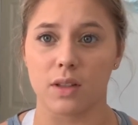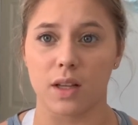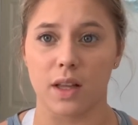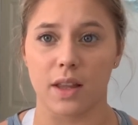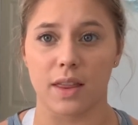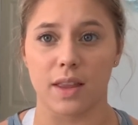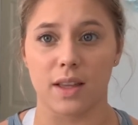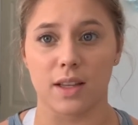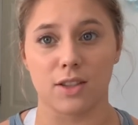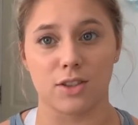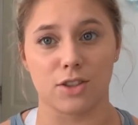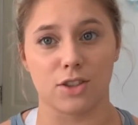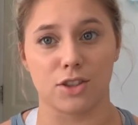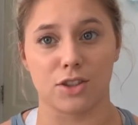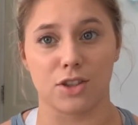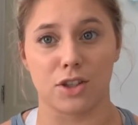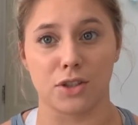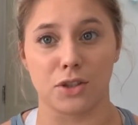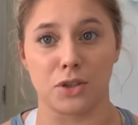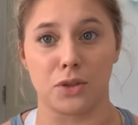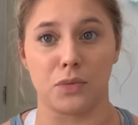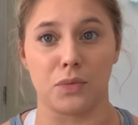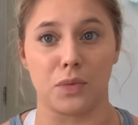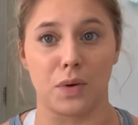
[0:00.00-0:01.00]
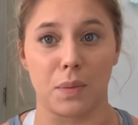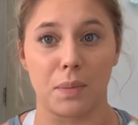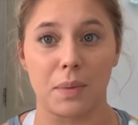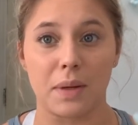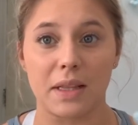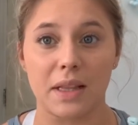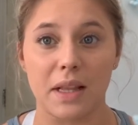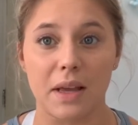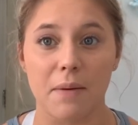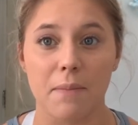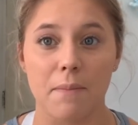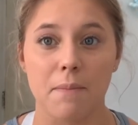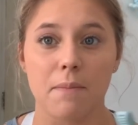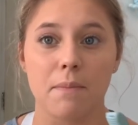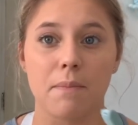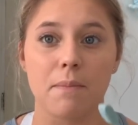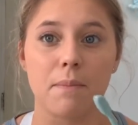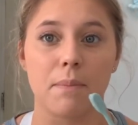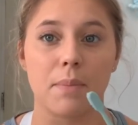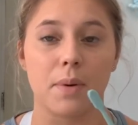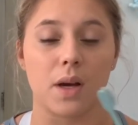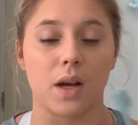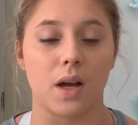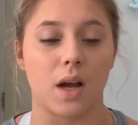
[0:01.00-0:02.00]
I think just because you're rubbing them,
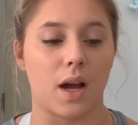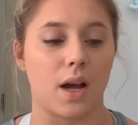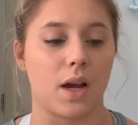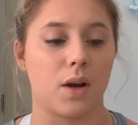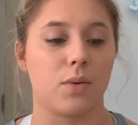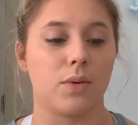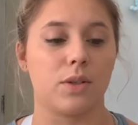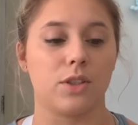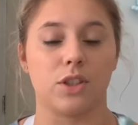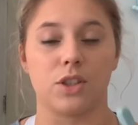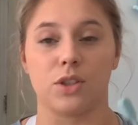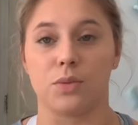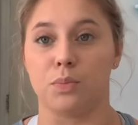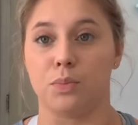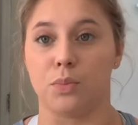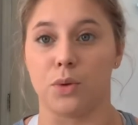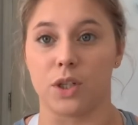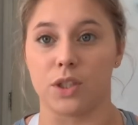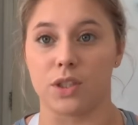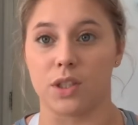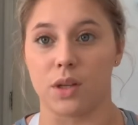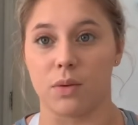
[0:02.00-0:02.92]
but I always just brush